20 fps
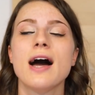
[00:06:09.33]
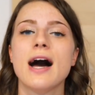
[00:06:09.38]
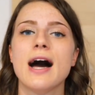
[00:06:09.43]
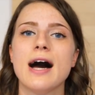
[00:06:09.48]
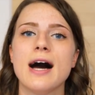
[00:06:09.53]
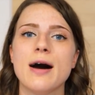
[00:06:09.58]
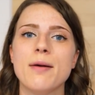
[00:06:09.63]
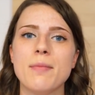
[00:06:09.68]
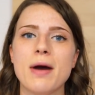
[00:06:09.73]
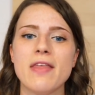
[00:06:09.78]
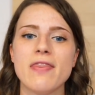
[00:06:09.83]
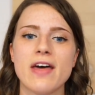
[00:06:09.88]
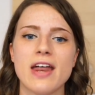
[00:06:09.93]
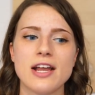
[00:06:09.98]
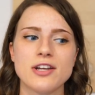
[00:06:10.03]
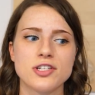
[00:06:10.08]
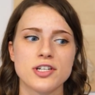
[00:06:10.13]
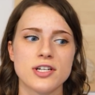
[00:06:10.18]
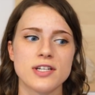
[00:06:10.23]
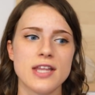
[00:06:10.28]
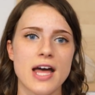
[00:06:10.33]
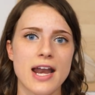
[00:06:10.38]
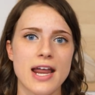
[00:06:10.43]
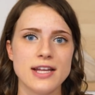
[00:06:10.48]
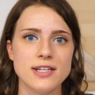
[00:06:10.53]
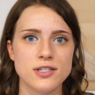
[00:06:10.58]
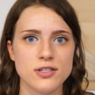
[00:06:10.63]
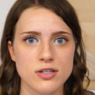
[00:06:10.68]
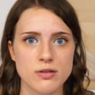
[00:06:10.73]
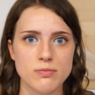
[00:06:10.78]
And then I turn that
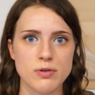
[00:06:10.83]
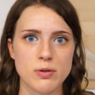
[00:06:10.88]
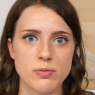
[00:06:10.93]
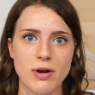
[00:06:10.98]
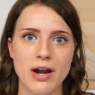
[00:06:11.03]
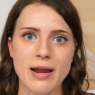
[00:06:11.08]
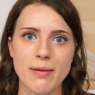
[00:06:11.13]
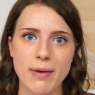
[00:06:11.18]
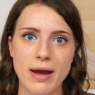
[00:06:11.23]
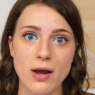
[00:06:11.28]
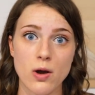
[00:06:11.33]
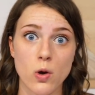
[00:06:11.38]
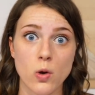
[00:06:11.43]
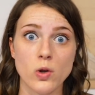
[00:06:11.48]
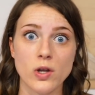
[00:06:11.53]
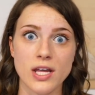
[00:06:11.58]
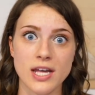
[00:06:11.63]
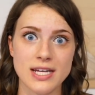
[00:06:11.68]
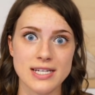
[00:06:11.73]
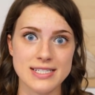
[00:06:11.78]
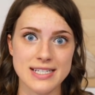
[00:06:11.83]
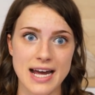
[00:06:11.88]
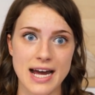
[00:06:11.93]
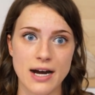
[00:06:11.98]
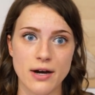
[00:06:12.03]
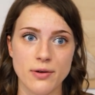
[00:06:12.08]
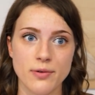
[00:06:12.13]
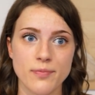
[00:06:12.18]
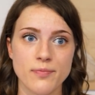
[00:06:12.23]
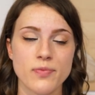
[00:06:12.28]
into a boomerang by holding it
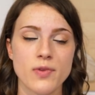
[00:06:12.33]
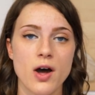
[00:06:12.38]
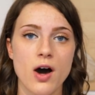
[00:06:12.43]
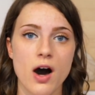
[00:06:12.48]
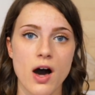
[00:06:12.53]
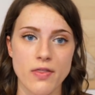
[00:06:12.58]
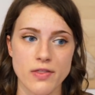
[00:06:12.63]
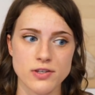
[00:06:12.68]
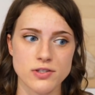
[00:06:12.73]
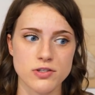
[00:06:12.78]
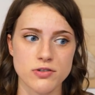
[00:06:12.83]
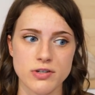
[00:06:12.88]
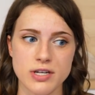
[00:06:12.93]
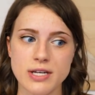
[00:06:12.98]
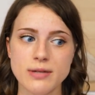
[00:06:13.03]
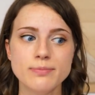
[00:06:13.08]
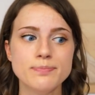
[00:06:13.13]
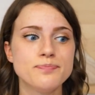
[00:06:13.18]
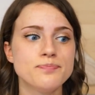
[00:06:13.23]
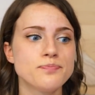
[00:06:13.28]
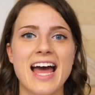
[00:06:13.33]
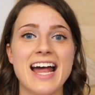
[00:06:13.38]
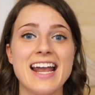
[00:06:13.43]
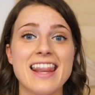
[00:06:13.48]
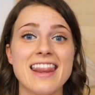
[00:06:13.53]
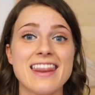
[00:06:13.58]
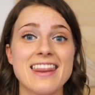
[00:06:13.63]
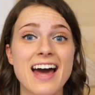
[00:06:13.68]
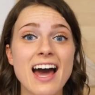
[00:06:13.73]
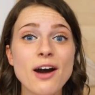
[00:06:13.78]
down on the screen.
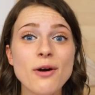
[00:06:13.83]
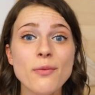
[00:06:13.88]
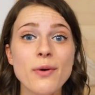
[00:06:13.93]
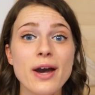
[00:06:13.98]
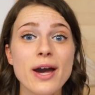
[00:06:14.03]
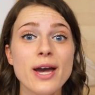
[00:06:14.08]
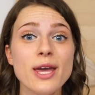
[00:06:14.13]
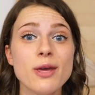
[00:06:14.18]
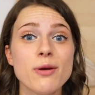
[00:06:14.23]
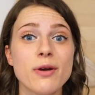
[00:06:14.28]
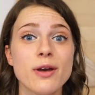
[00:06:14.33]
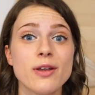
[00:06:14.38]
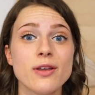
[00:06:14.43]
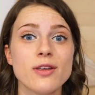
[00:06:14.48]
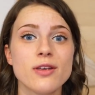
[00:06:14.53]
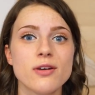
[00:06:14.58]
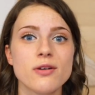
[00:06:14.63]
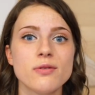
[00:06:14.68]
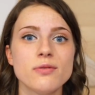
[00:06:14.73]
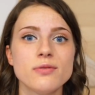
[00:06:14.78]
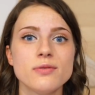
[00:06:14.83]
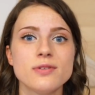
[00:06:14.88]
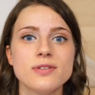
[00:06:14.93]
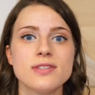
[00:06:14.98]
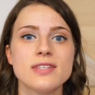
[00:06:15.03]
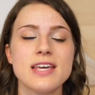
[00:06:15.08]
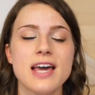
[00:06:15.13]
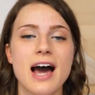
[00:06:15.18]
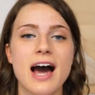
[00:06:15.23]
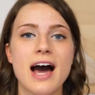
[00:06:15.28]
And that way you can
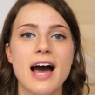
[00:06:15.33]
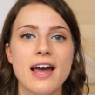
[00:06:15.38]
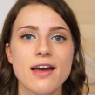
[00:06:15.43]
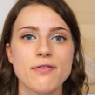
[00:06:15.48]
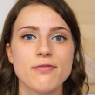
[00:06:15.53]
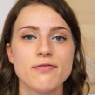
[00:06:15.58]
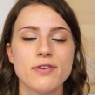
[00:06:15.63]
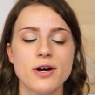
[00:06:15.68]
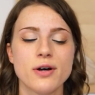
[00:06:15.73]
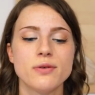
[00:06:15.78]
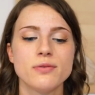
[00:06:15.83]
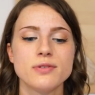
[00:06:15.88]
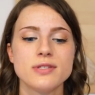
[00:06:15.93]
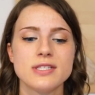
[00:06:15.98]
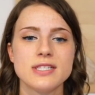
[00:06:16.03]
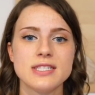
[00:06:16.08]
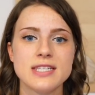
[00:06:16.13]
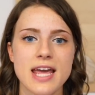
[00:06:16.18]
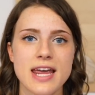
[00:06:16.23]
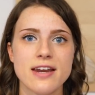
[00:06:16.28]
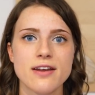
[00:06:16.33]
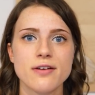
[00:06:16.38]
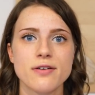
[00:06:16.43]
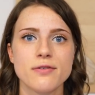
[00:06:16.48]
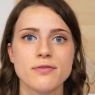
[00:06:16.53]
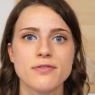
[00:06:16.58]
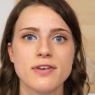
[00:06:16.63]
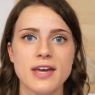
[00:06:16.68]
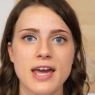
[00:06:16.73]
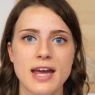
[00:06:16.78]
use the iPhone's
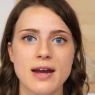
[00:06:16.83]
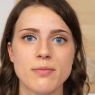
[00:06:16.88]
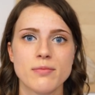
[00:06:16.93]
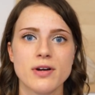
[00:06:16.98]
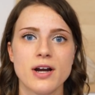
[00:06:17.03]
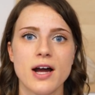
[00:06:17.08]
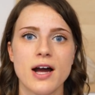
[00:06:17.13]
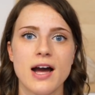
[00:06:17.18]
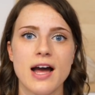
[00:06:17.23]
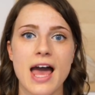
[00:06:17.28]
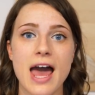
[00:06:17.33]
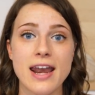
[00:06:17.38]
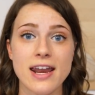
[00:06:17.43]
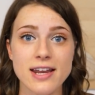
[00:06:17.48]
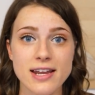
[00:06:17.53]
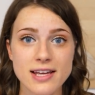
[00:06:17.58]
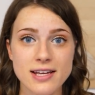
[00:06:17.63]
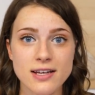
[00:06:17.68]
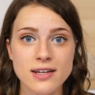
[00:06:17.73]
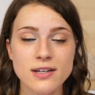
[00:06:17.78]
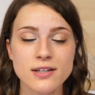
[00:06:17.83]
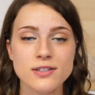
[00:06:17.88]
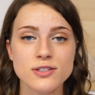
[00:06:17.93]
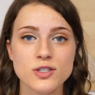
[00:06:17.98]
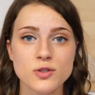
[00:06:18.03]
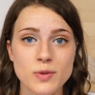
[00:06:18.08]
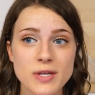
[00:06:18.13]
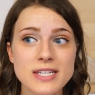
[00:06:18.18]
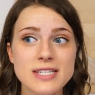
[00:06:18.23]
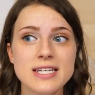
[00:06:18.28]
native camera editing
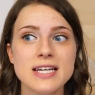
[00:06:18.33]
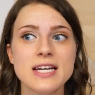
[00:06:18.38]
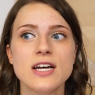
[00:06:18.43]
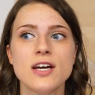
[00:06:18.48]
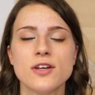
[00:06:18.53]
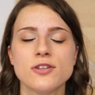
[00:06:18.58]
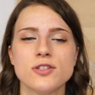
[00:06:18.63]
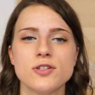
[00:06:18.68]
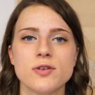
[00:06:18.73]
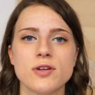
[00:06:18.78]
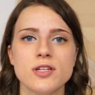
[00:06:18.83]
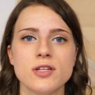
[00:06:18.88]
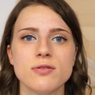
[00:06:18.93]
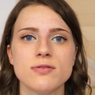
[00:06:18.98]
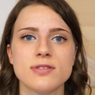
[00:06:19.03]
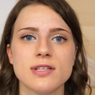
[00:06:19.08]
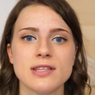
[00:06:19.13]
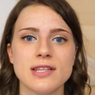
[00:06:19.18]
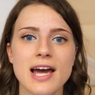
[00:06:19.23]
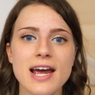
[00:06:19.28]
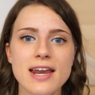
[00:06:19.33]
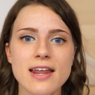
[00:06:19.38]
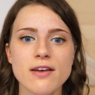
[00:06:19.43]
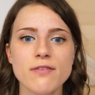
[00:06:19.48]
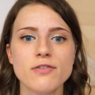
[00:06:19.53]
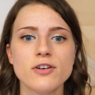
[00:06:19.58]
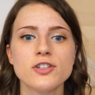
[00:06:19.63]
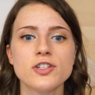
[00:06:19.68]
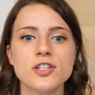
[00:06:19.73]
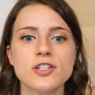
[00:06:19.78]
suite. So you can use the
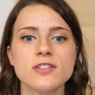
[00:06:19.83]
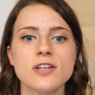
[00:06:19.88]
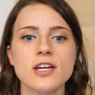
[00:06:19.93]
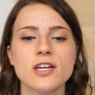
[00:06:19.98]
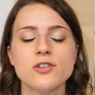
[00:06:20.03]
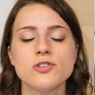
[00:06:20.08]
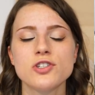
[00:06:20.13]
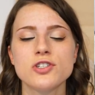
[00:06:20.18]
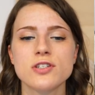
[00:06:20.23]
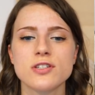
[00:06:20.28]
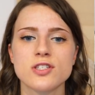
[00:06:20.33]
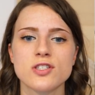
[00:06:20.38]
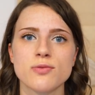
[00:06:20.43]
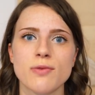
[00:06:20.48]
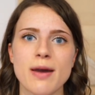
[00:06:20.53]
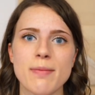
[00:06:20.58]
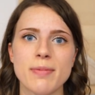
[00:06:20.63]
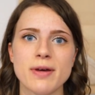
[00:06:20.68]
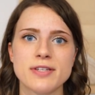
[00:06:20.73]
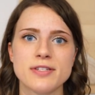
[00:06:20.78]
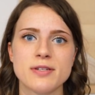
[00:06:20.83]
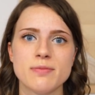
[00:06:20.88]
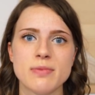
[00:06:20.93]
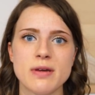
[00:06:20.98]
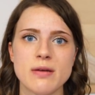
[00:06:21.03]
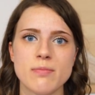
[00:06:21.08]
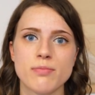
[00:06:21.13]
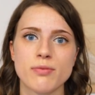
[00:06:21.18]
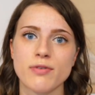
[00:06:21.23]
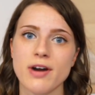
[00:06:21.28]
lighting filters. I usually just swipe it to
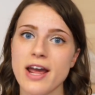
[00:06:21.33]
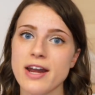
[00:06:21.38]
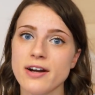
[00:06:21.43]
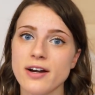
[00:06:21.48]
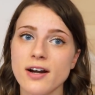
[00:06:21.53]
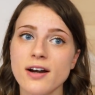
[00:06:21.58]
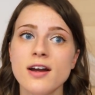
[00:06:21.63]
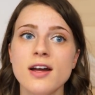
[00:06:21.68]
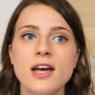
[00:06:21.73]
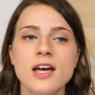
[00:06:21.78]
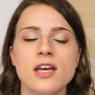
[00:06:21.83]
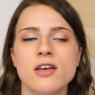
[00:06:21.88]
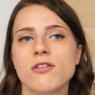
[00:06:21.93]
be brighter.